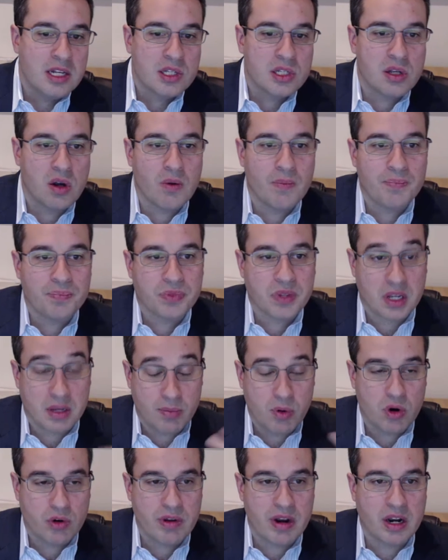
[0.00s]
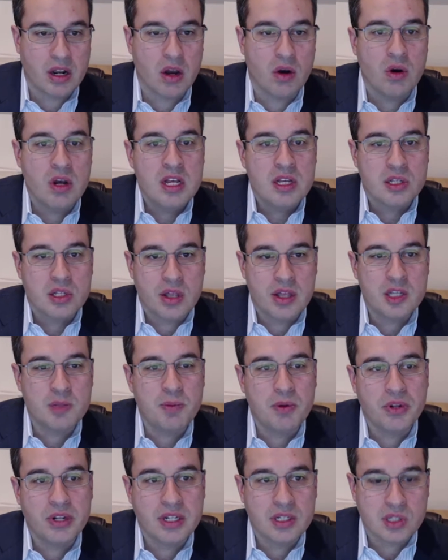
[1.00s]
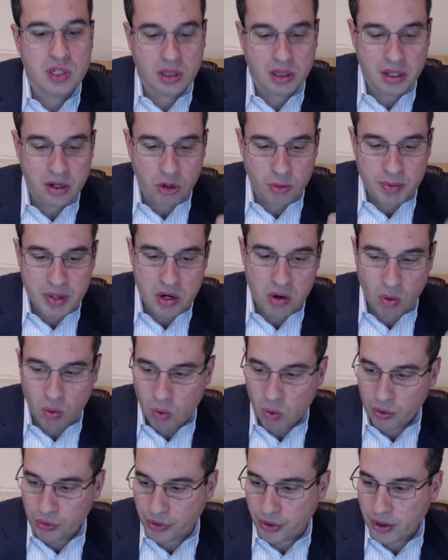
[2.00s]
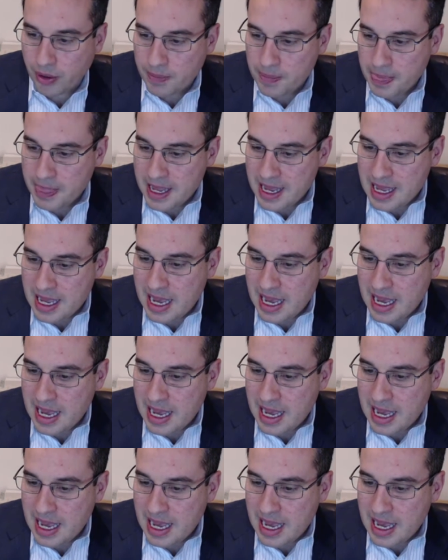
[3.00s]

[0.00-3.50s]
So, Port Credit Go. So this building is a little bit older,